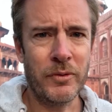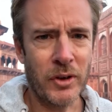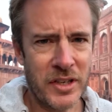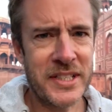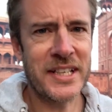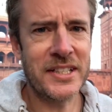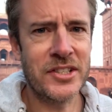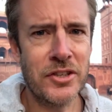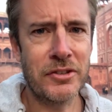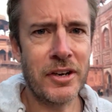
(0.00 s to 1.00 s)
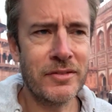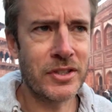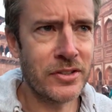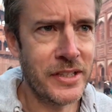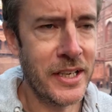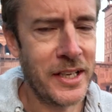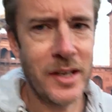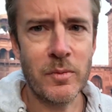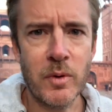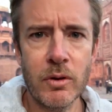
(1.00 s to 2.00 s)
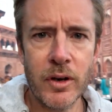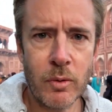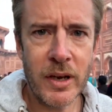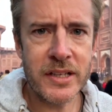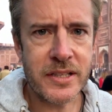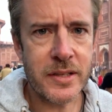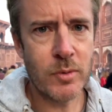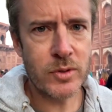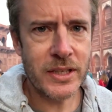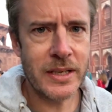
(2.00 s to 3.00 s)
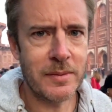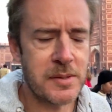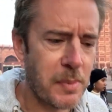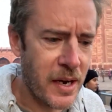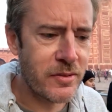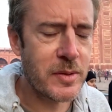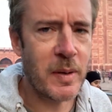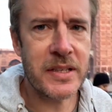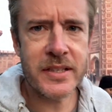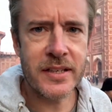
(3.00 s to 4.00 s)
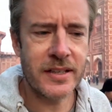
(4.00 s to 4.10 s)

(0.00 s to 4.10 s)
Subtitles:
Got our sexy Sue covers on. We're on our way into the mausoleum to pay our respects.